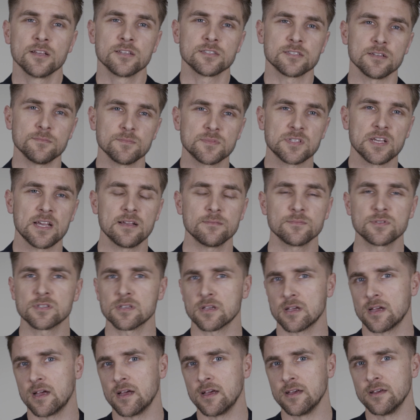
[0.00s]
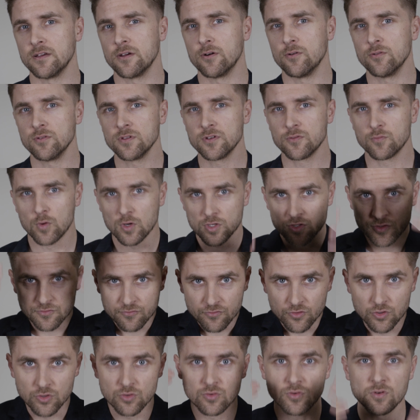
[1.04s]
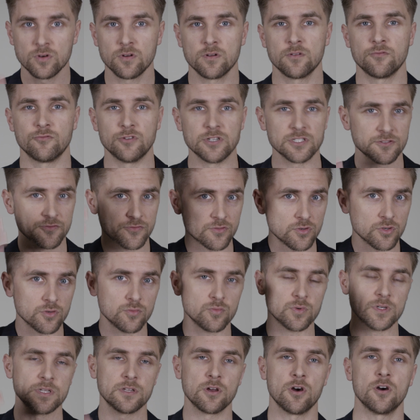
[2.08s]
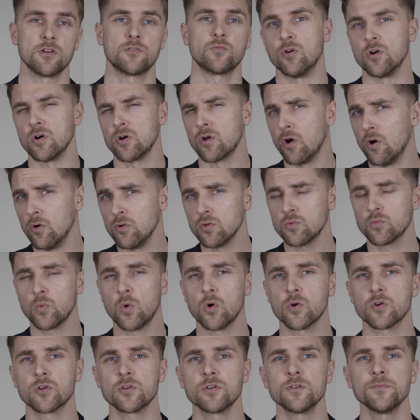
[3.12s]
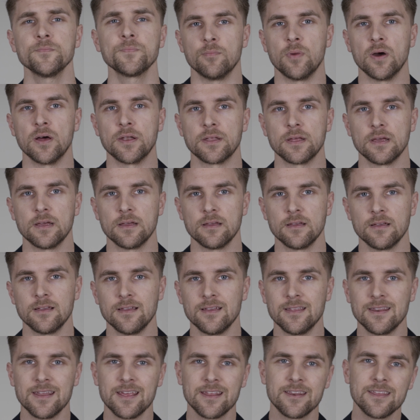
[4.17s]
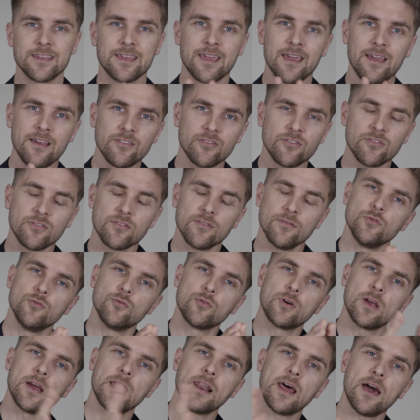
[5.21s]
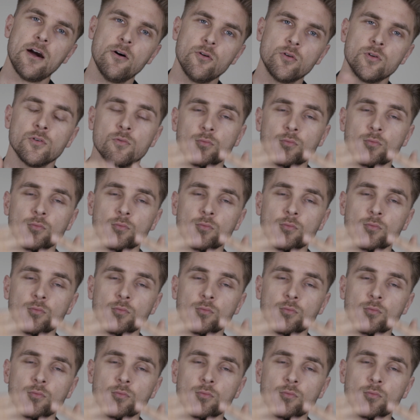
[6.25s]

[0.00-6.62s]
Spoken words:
Sometimes I only rinse through with hot or cold water, but in any case, you get out